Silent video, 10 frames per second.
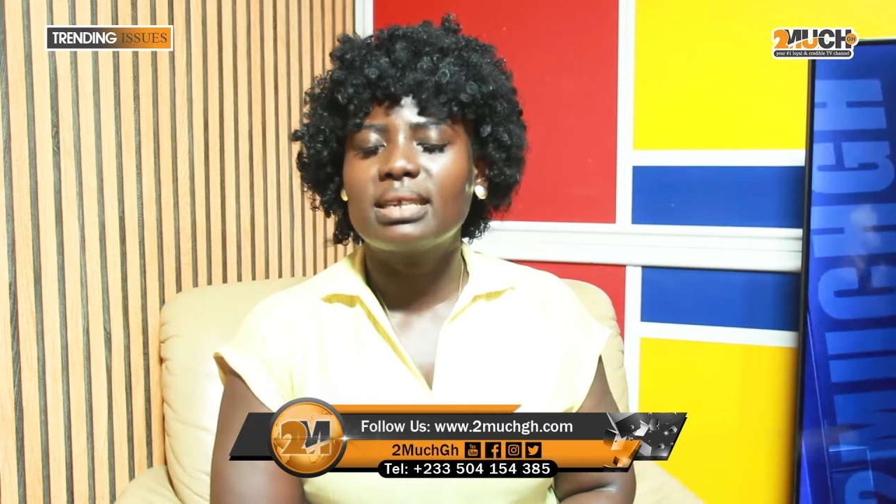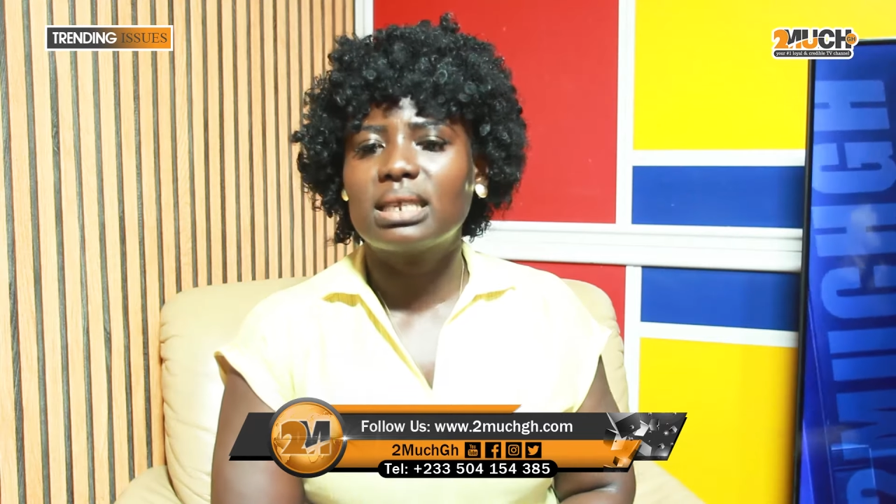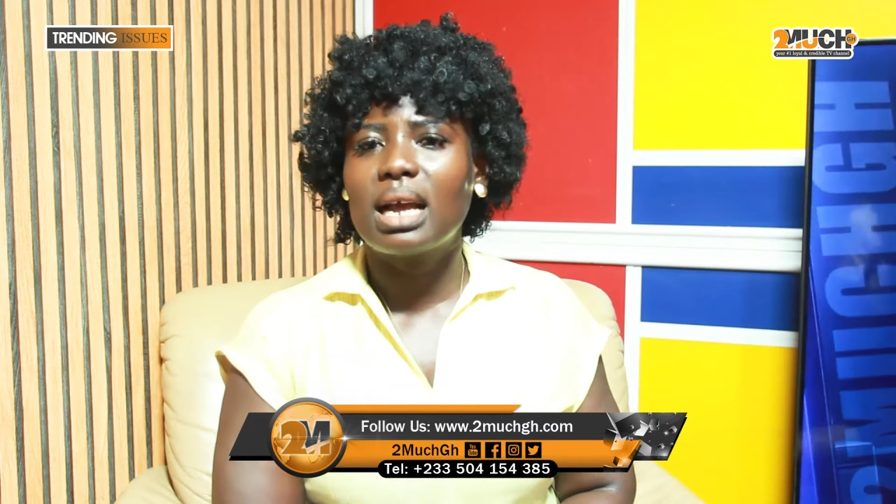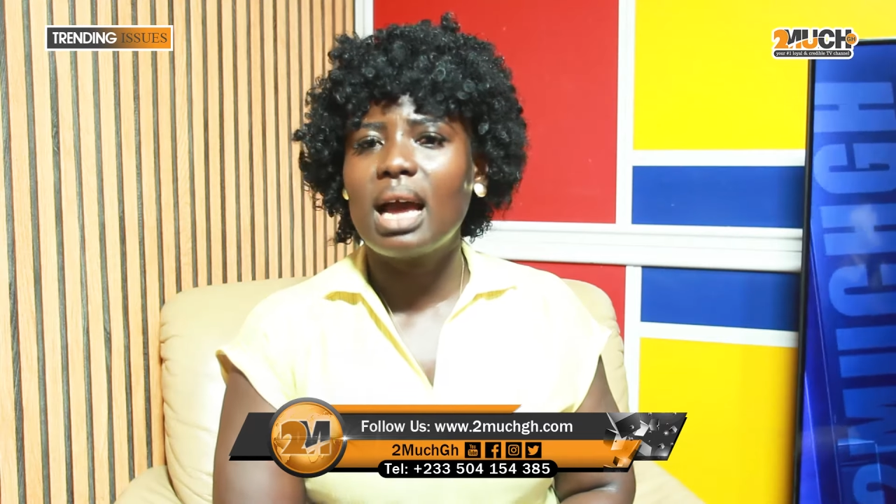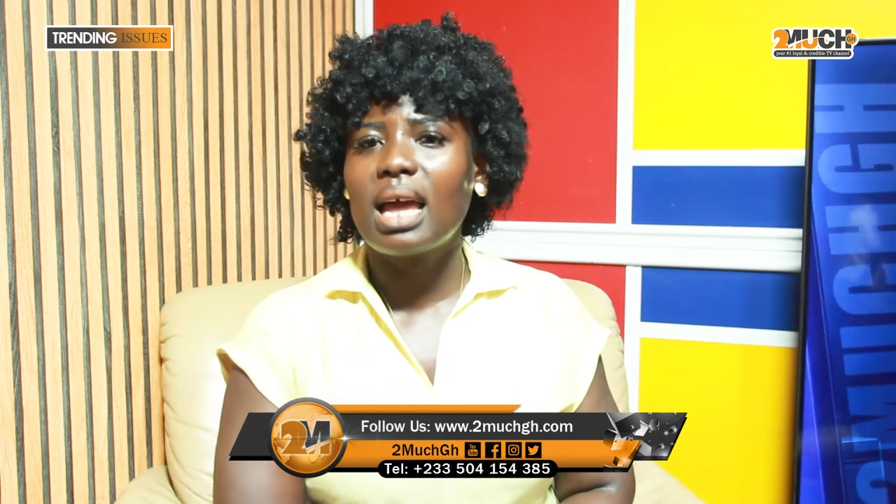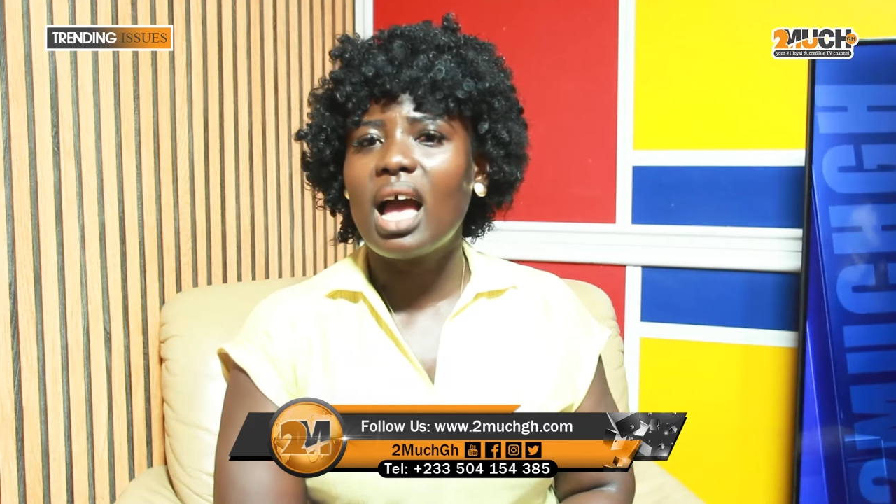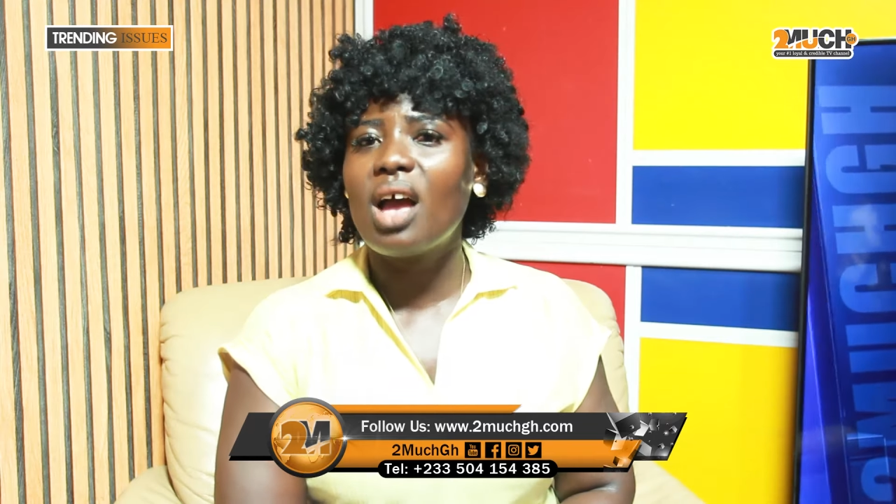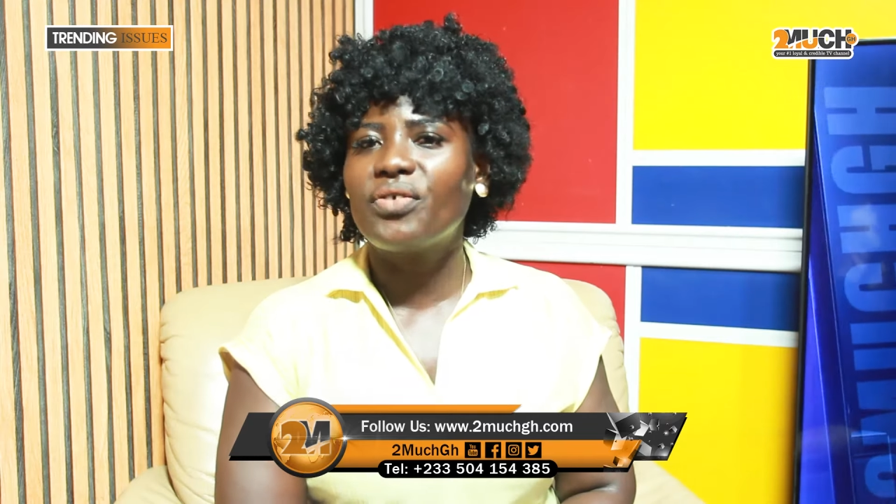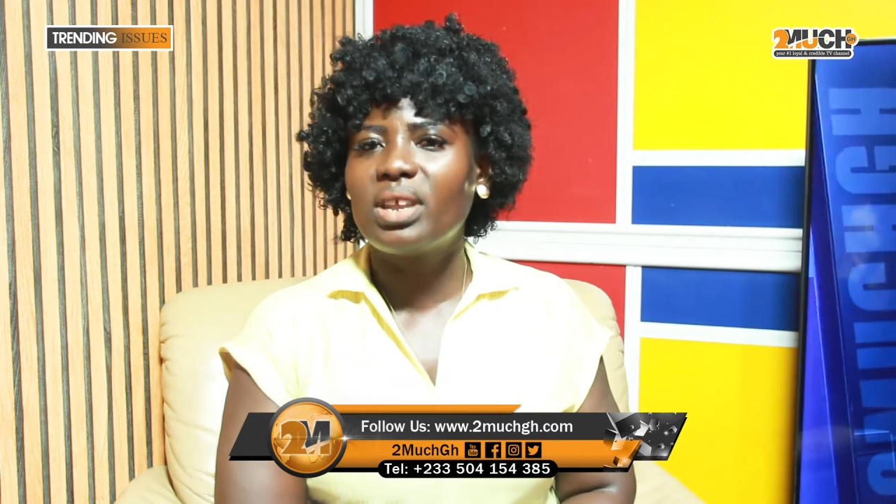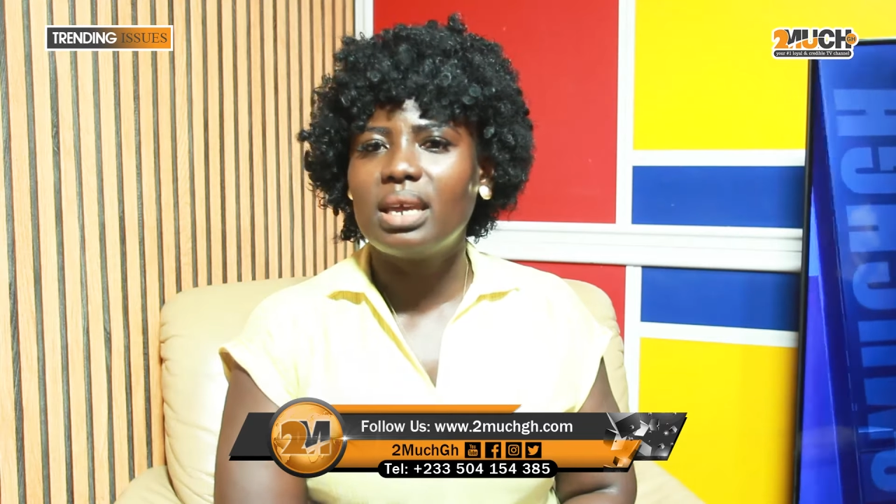Segana
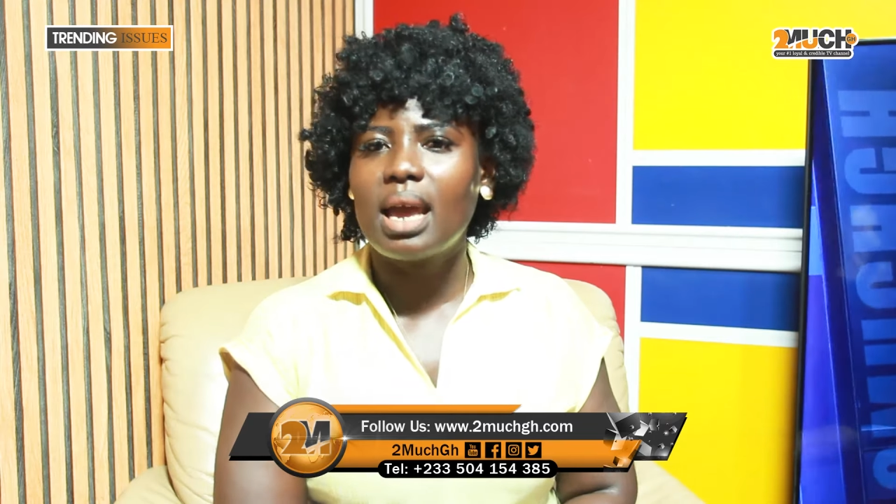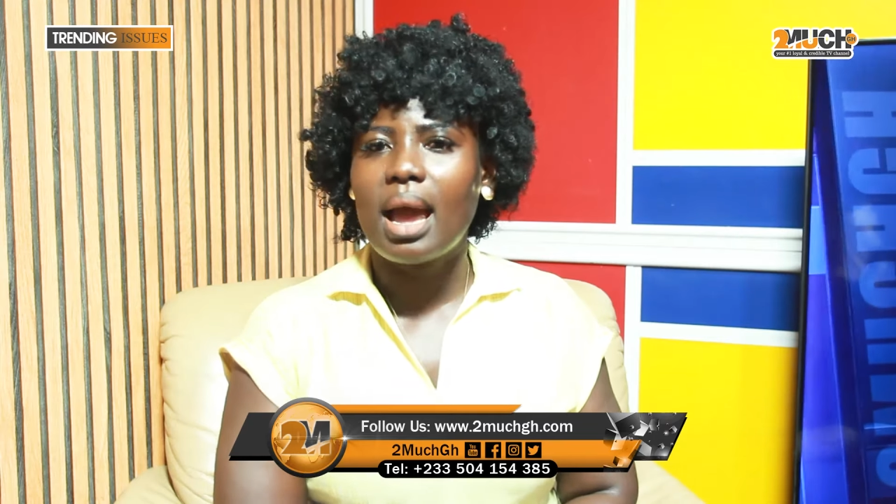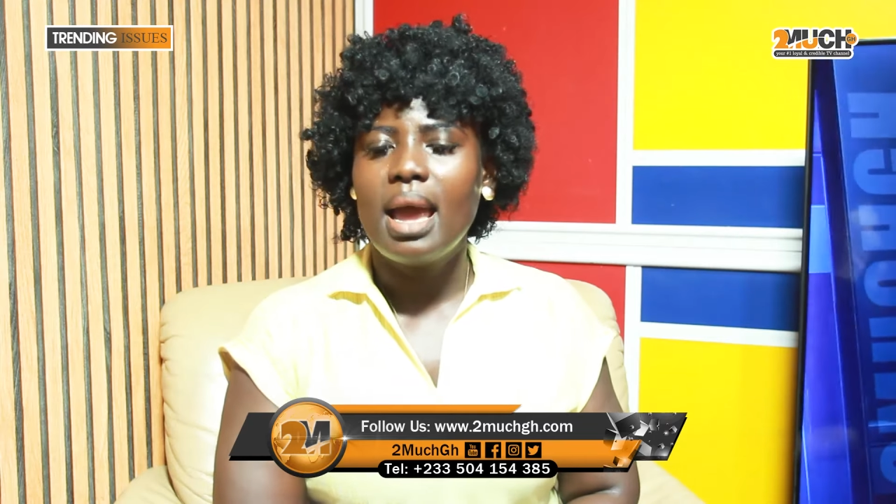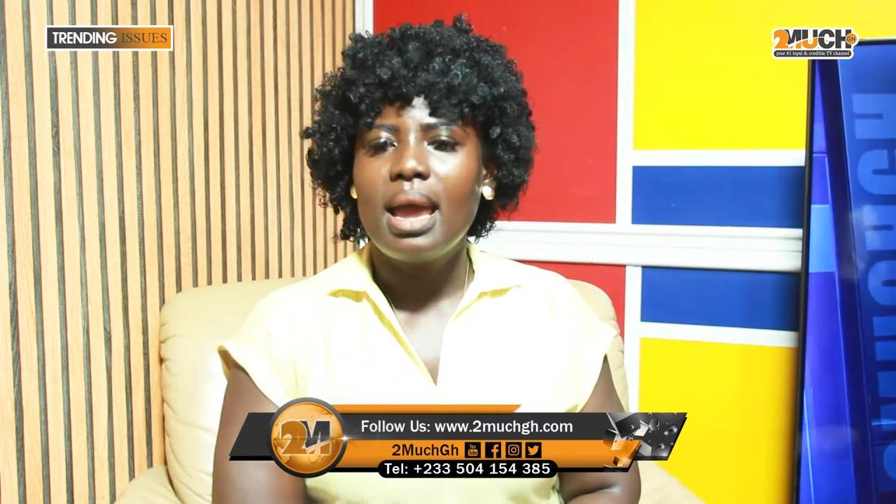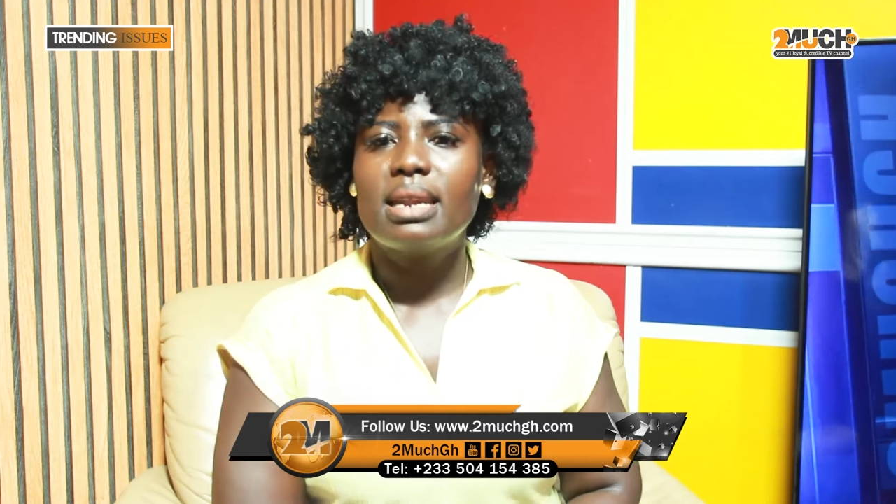actually here,